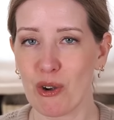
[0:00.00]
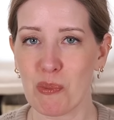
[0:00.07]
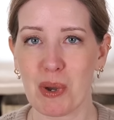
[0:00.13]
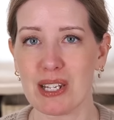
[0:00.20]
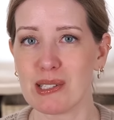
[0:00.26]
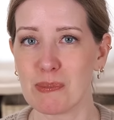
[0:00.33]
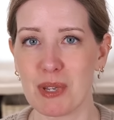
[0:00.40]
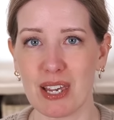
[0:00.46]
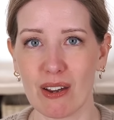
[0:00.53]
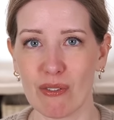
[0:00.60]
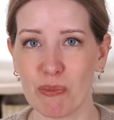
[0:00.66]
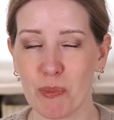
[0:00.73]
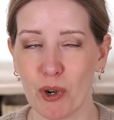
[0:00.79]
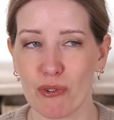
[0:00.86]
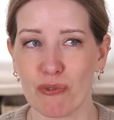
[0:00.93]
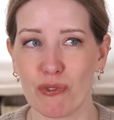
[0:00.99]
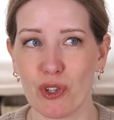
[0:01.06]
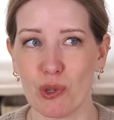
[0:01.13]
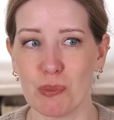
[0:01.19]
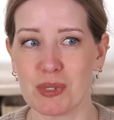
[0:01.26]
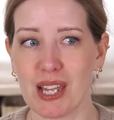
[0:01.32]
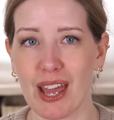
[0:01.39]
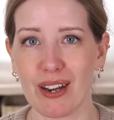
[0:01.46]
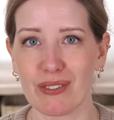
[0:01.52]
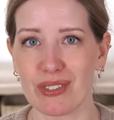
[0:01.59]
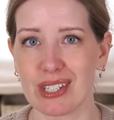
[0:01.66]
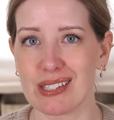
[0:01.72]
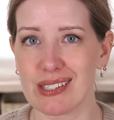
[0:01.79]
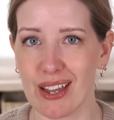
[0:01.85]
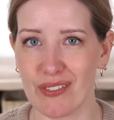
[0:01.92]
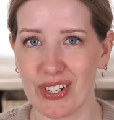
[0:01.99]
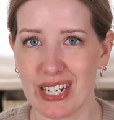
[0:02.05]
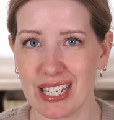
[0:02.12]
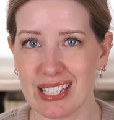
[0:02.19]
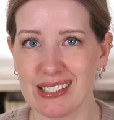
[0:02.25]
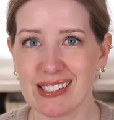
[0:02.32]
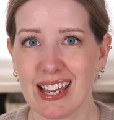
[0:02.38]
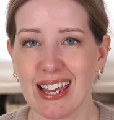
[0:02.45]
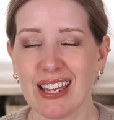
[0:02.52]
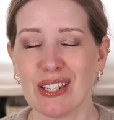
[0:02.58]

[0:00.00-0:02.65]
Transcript: of reminds me of perfumes out of the 70s.